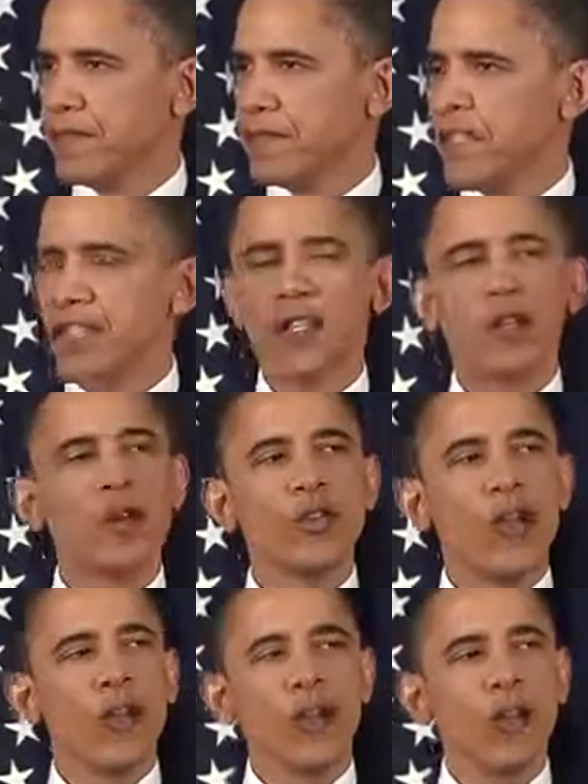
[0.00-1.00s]
This
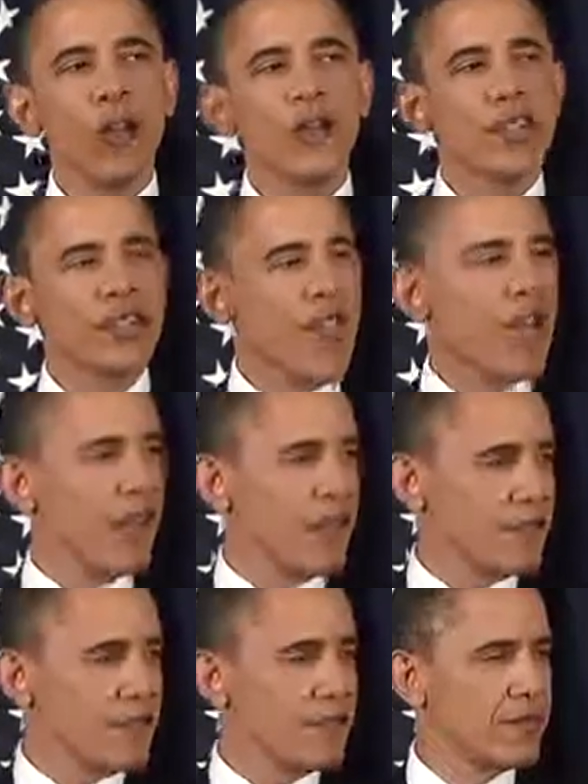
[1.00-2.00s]
includes our closest
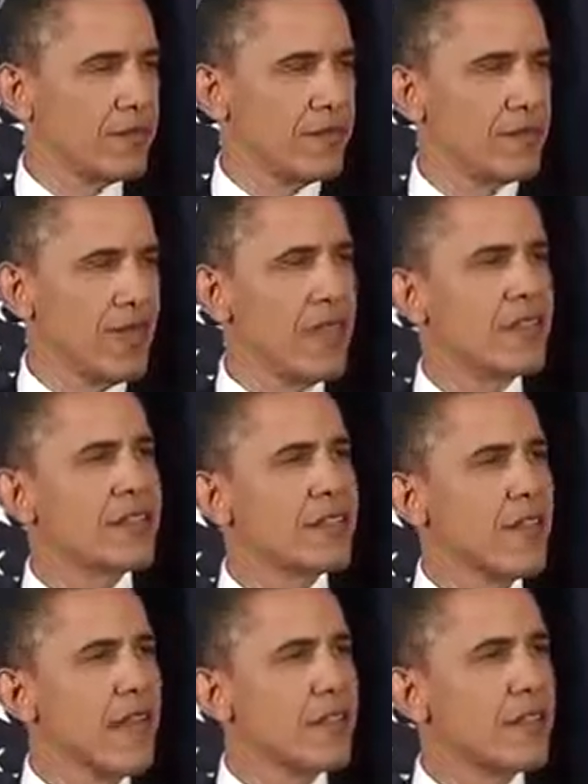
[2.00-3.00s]
allies, nations
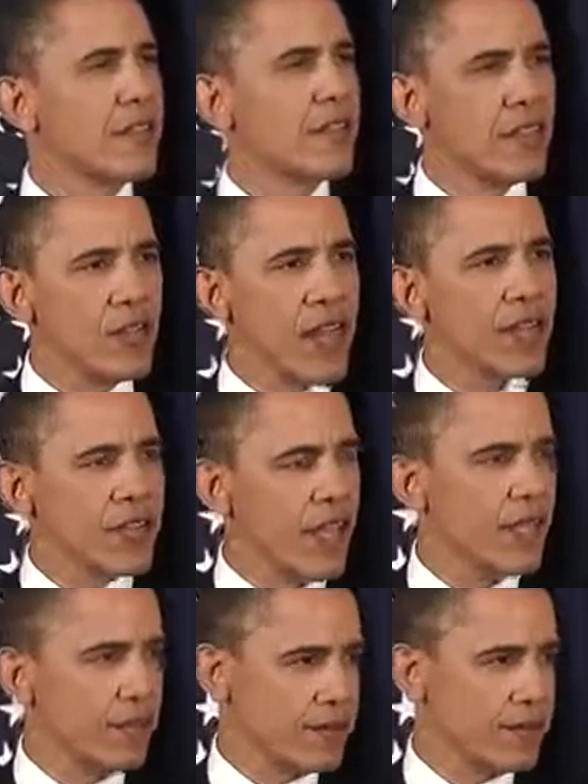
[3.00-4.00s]
like the United
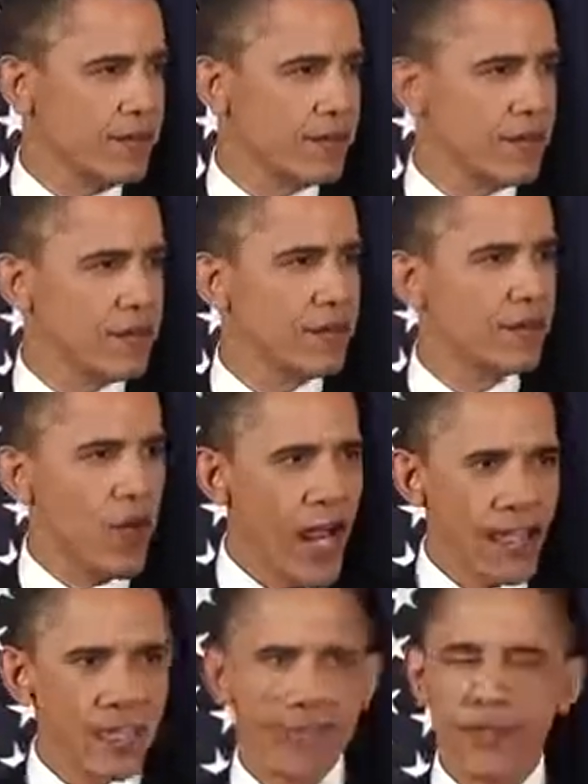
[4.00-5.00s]
Kingdom,
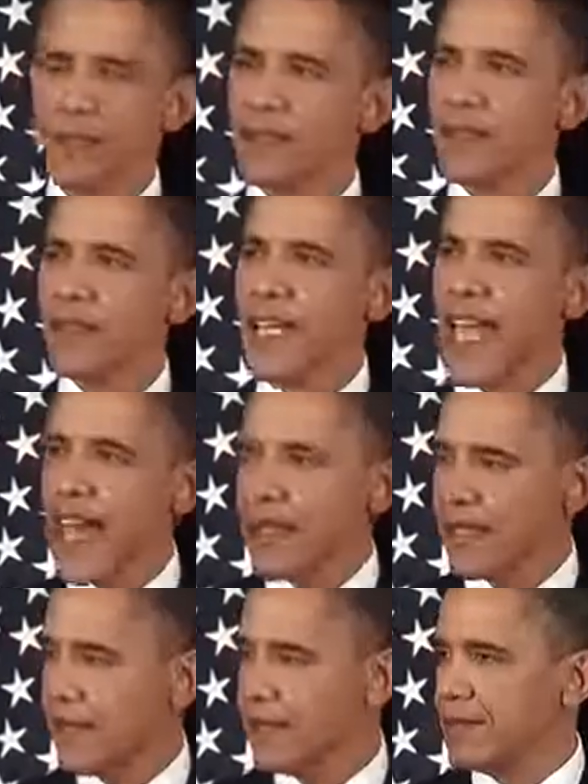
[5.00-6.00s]
France,
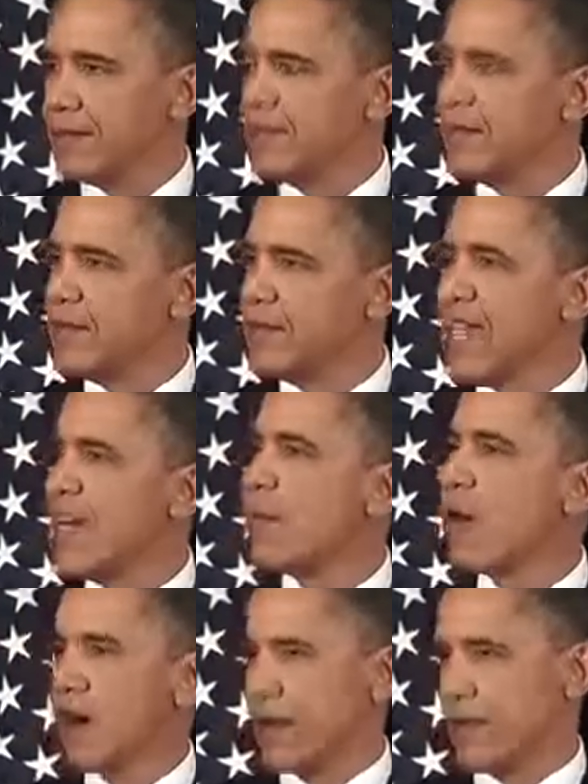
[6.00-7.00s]
Canada,
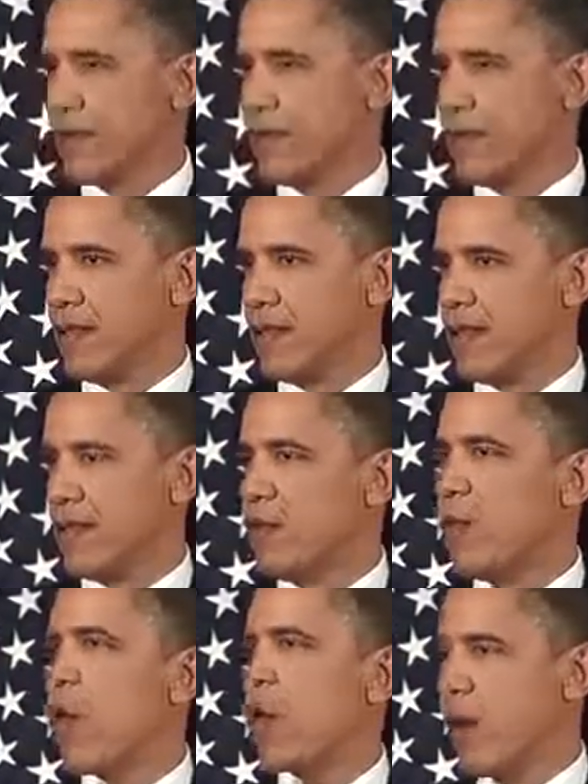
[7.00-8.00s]
Denmark,
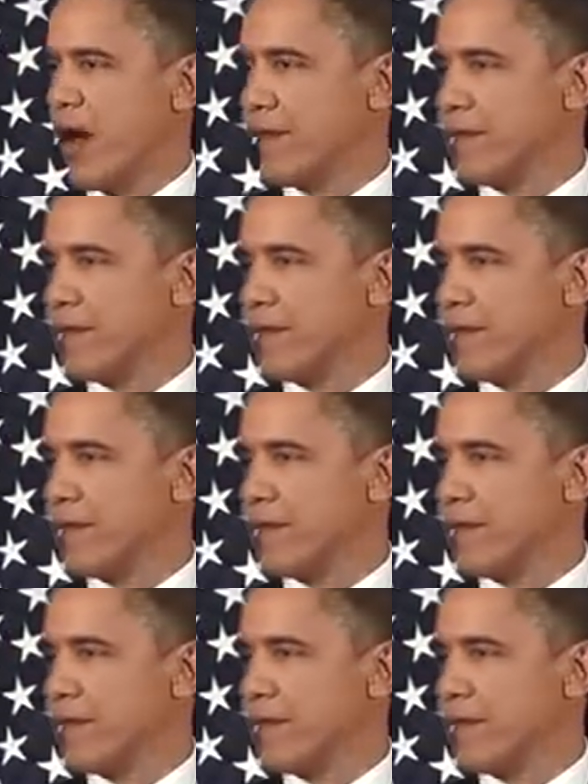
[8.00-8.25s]
Norway,